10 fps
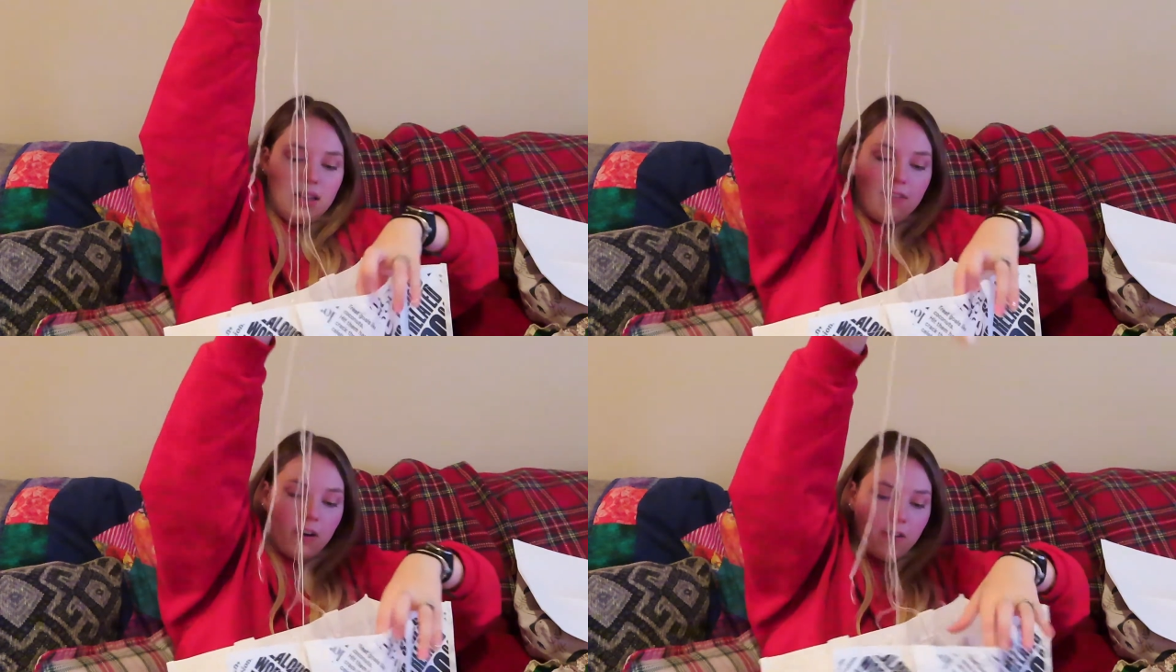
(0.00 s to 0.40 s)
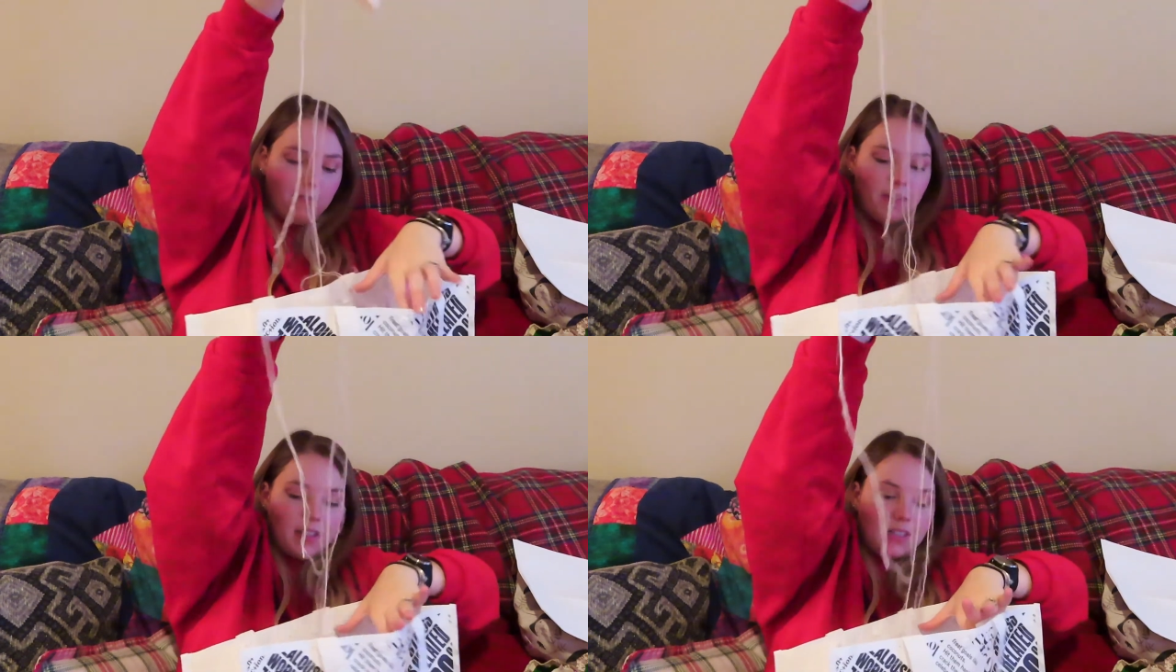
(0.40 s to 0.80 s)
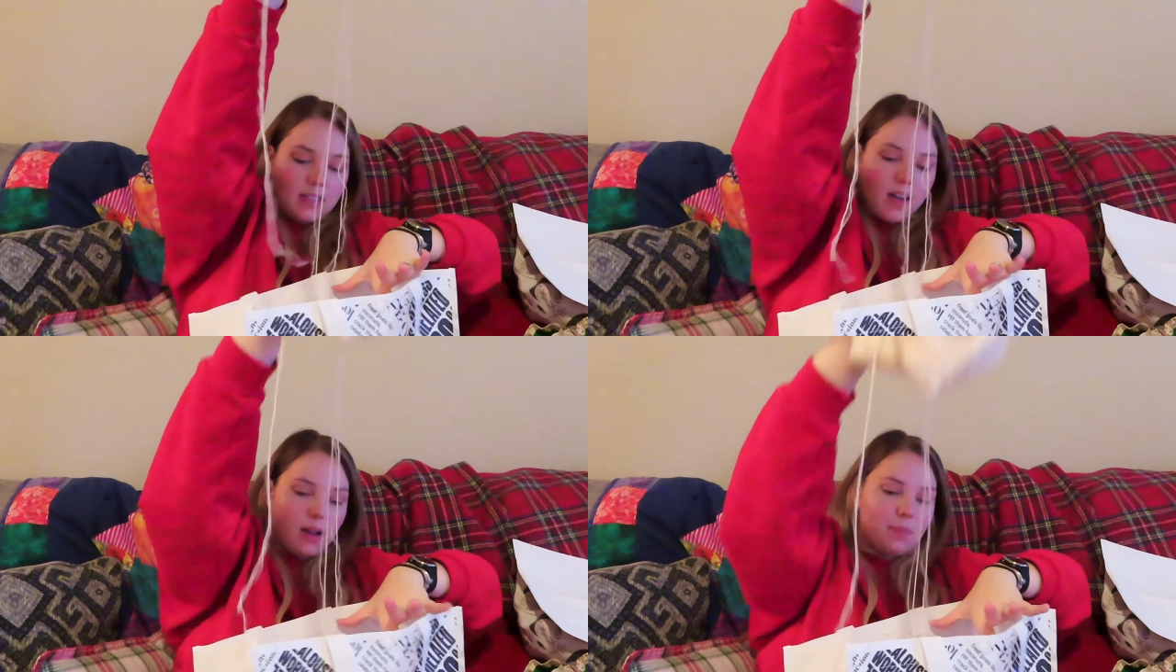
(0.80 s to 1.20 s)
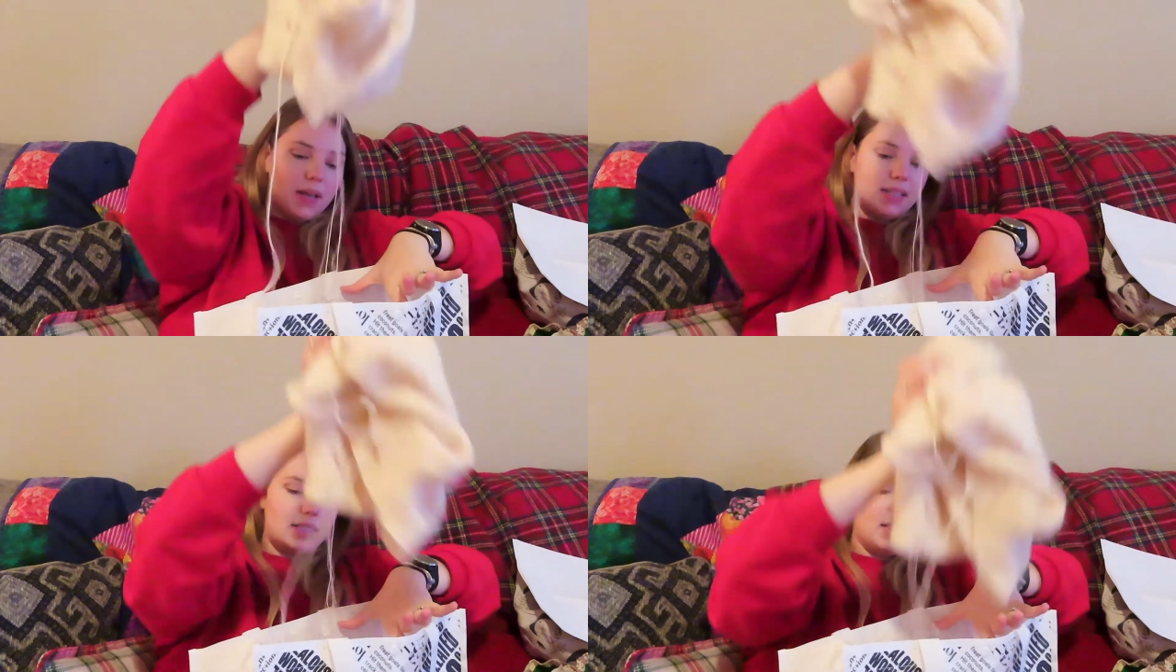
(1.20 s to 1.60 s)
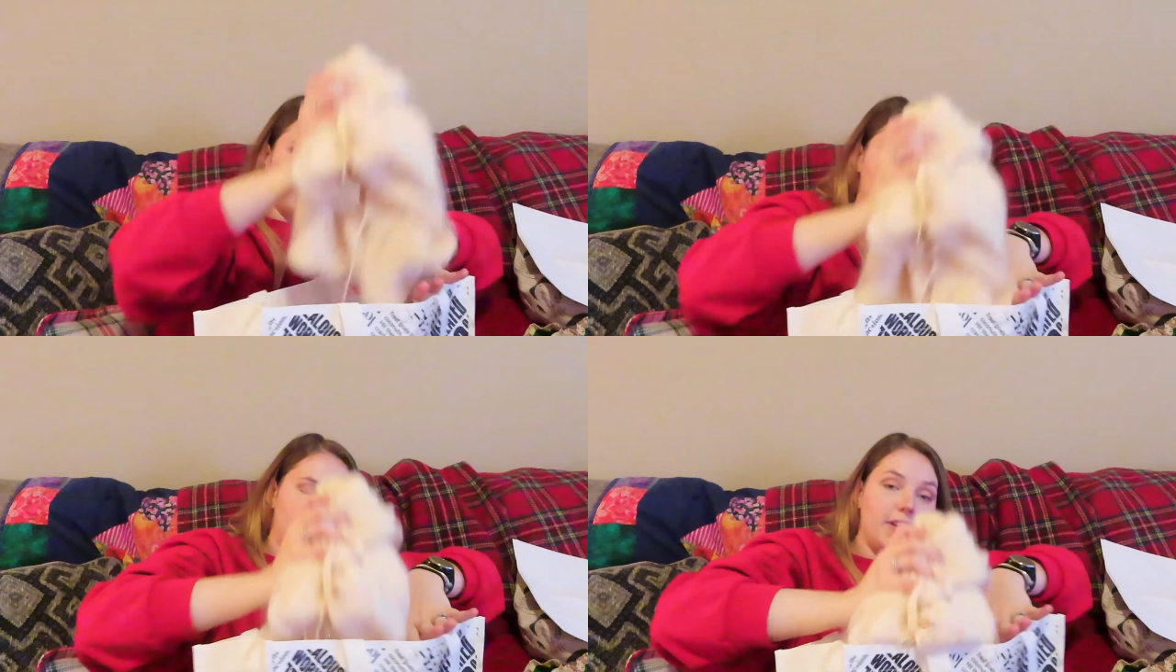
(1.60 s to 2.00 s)
her Phyllis sock base in
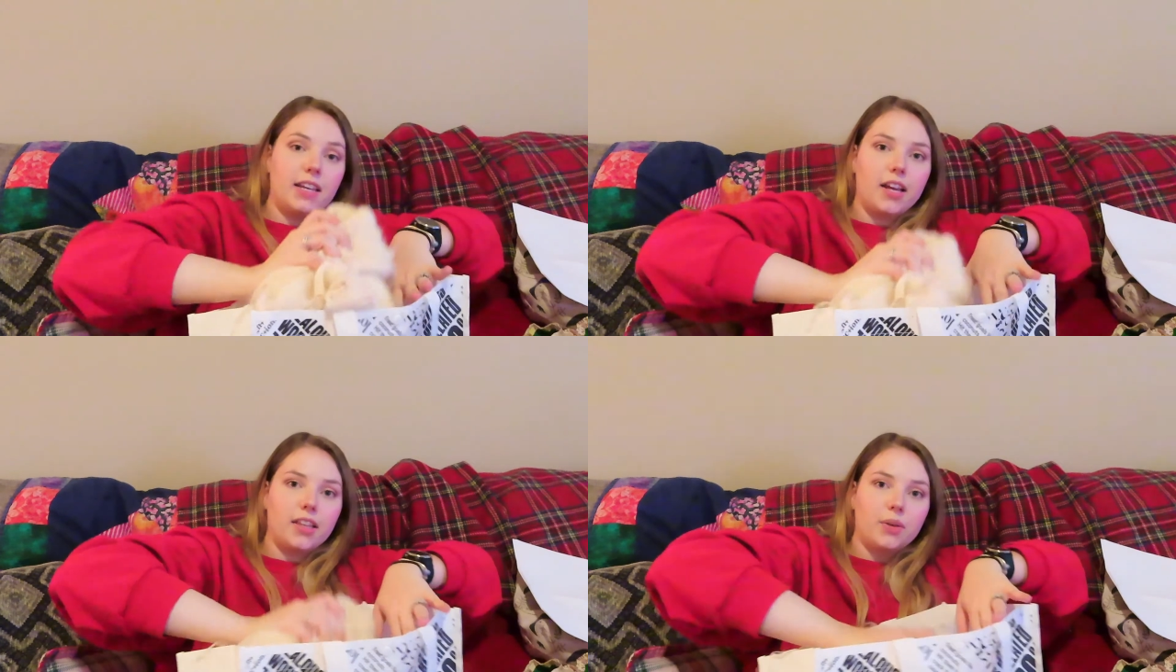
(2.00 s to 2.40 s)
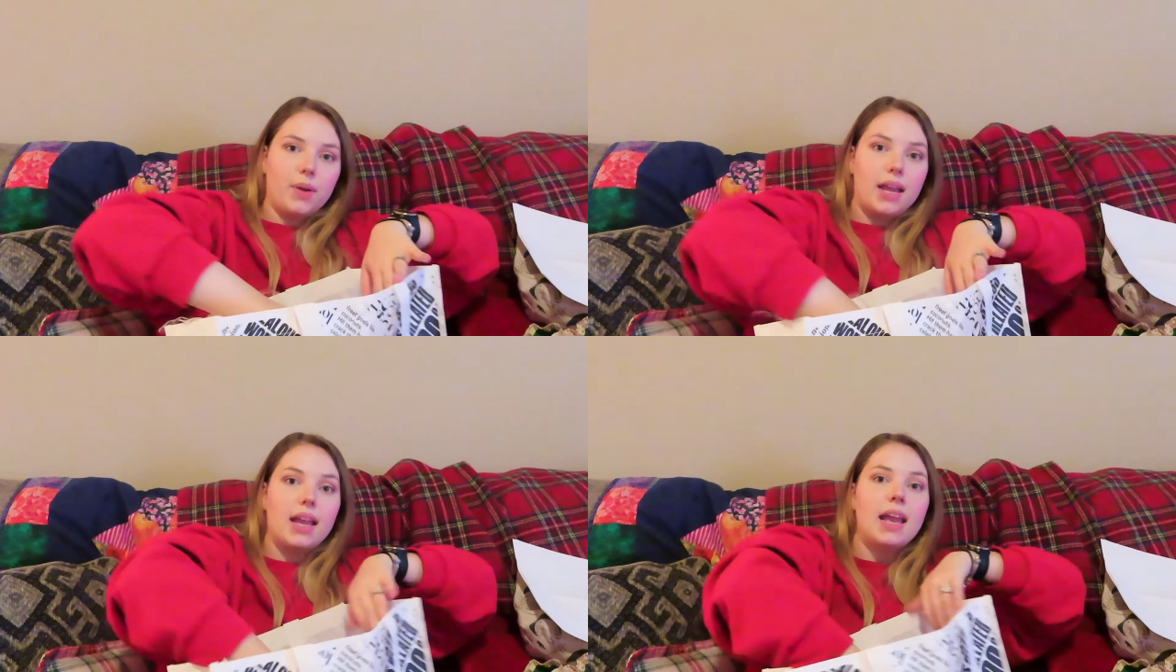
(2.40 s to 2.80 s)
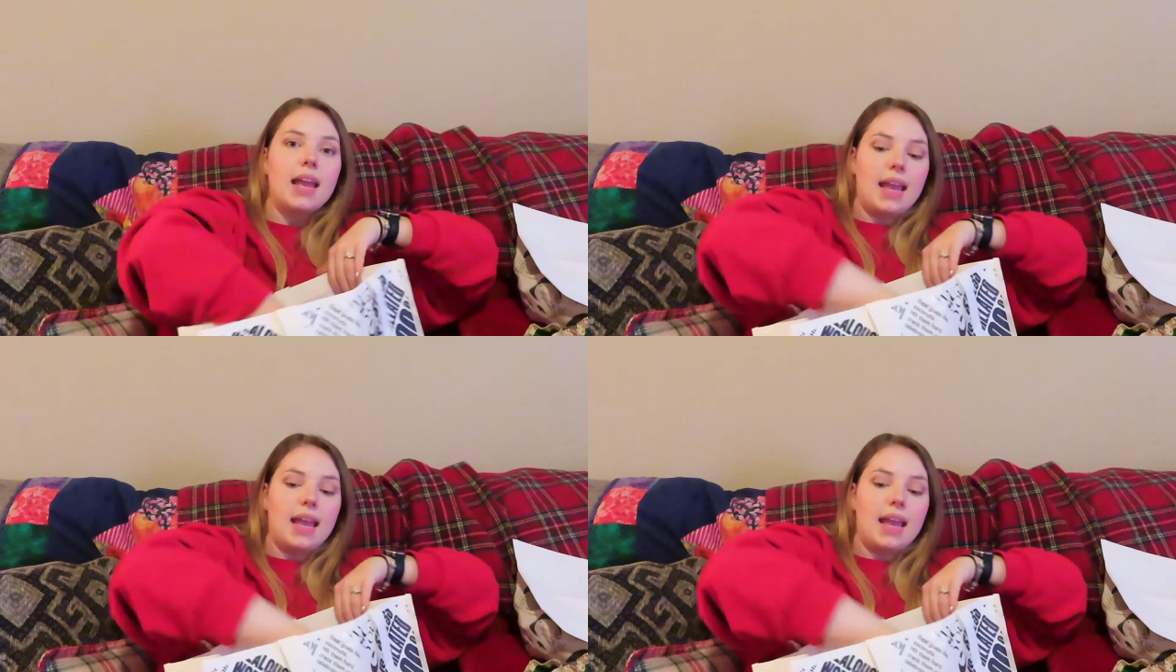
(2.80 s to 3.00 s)
the Fig colorway,